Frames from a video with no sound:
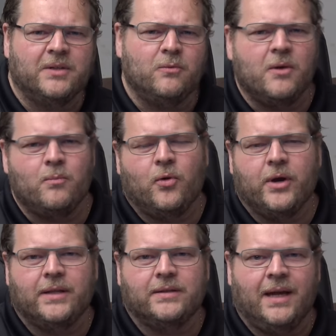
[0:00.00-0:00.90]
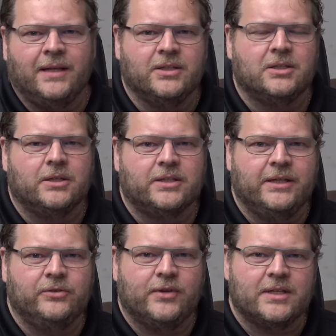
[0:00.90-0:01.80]
But at one point, I just lost
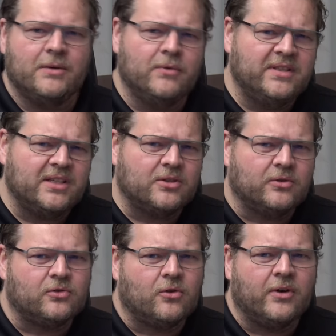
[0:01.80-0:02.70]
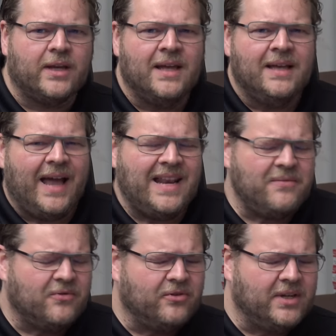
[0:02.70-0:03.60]
interest. And with digital drawing, I
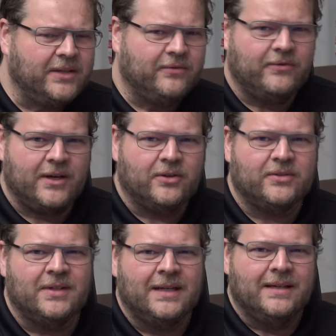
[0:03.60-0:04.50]
never really felt